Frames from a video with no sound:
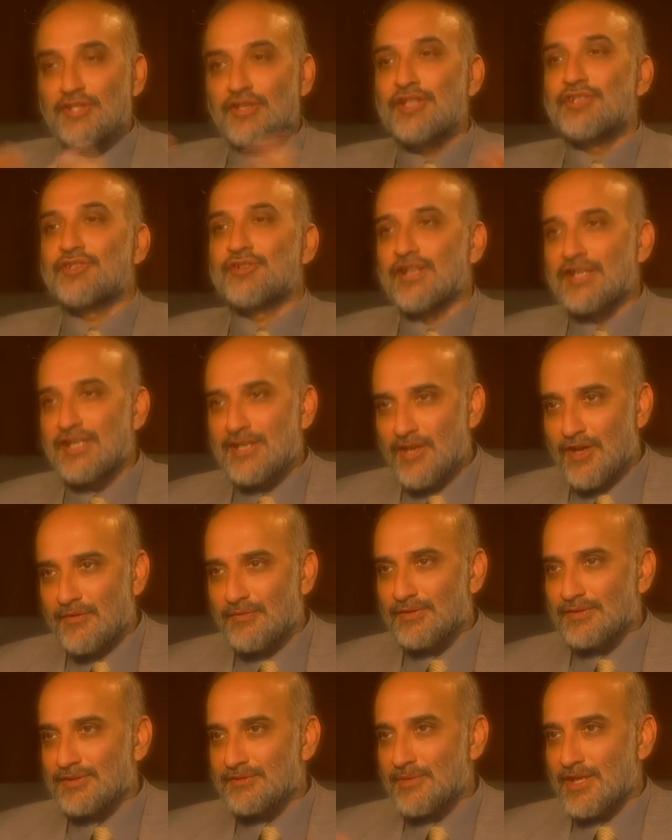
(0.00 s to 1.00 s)
literary
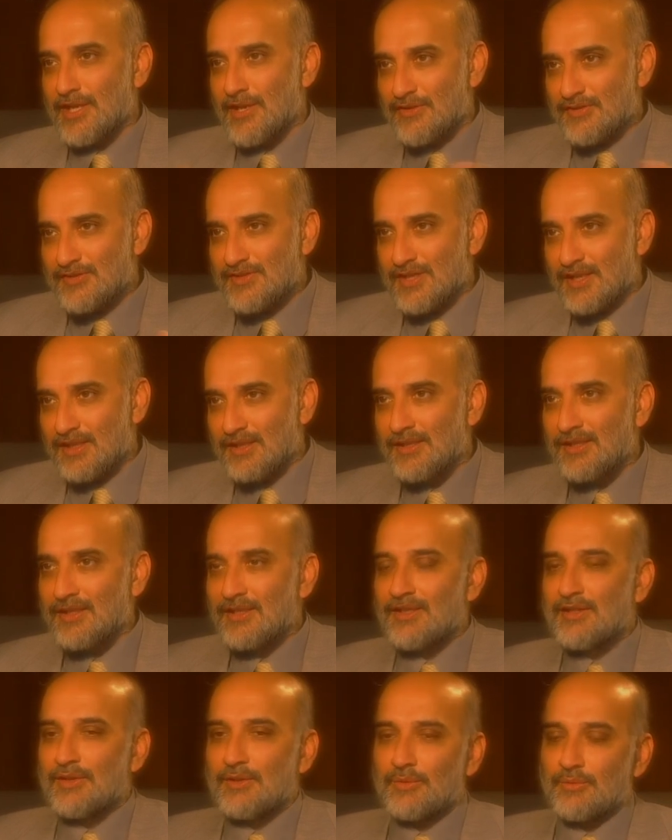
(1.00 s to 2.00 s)
novel that mm-hmm. may not sell.
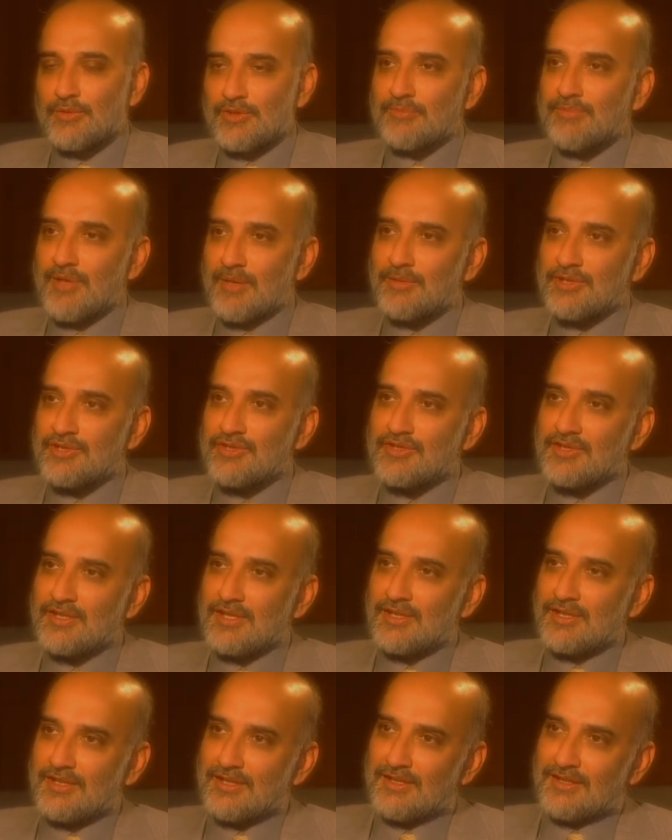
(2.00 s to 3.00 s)
Would you publish
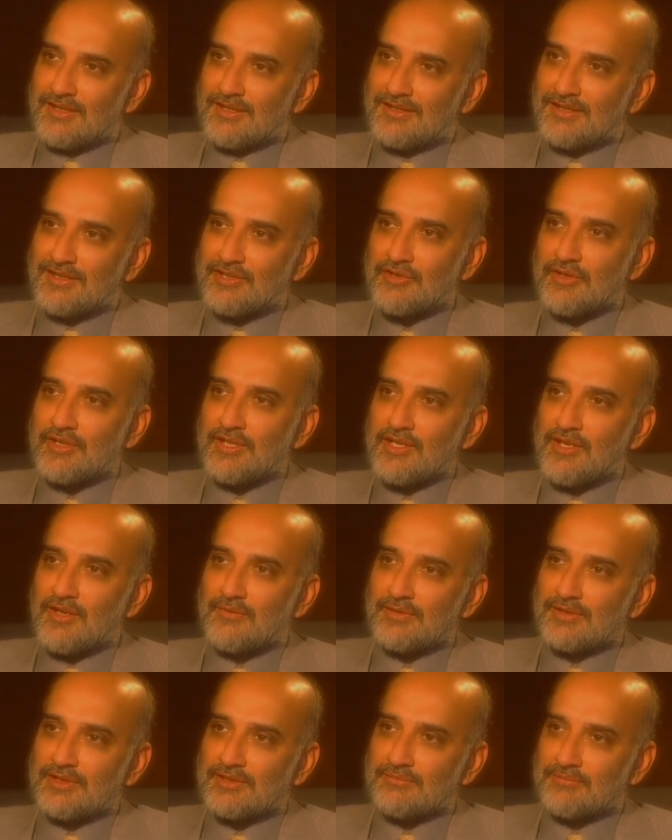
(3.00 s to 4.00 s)
a literary
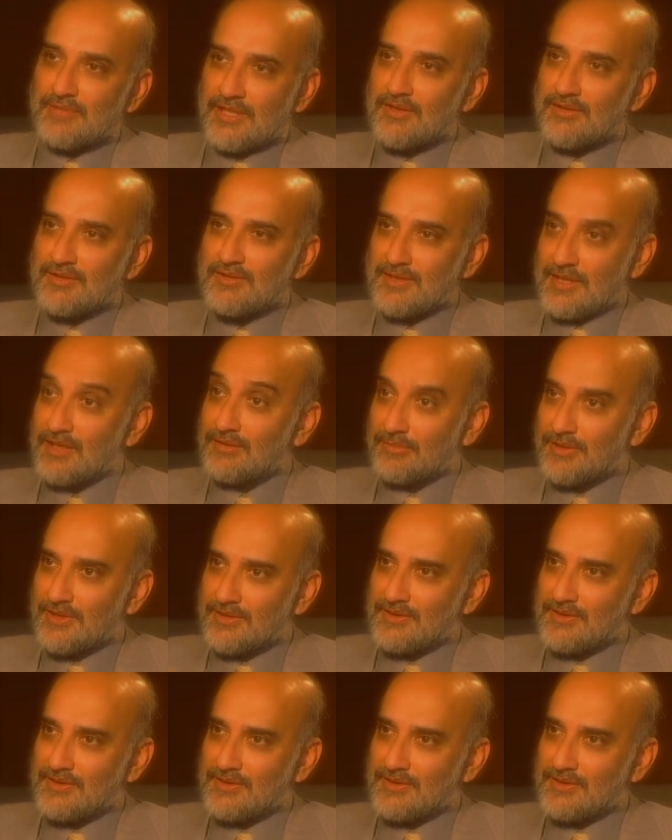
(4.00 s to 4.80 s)
novel that may not sell because